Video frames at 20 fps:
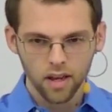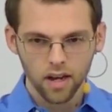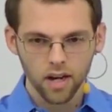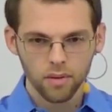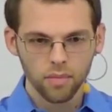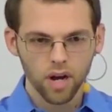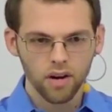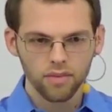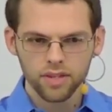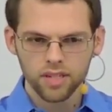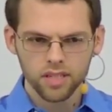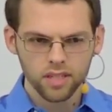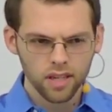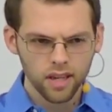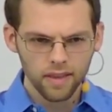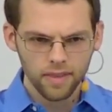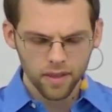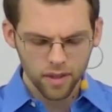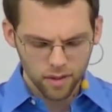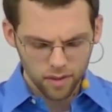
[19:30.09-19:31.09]
Um,
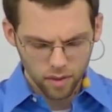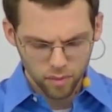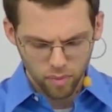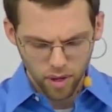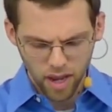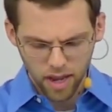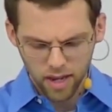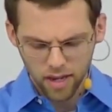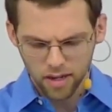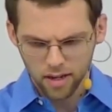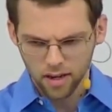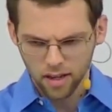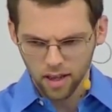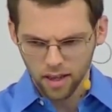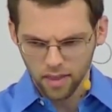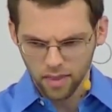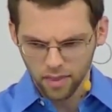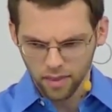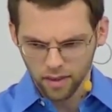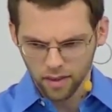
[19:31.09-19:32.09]
obviously, the, the pain
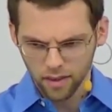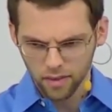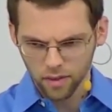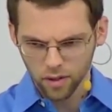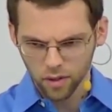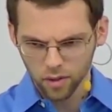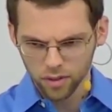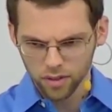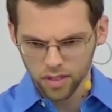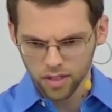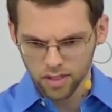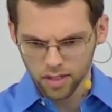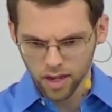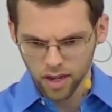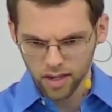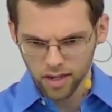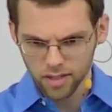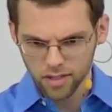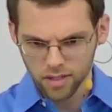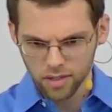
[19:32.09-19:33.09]
and the, the whole
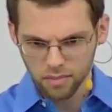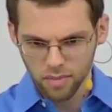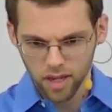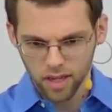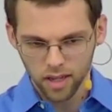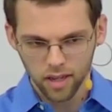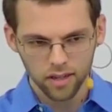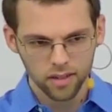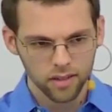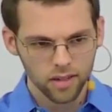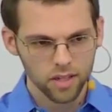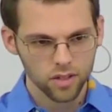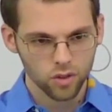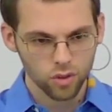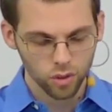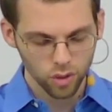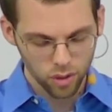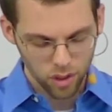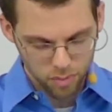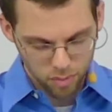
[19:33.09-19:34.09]
design is to make it as
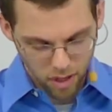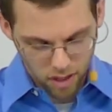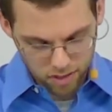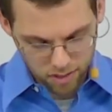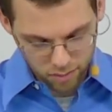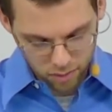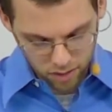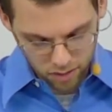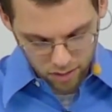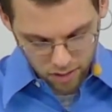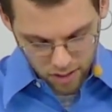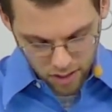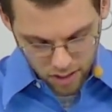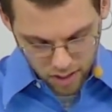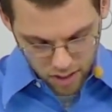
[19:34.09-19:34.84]
cruel as possible.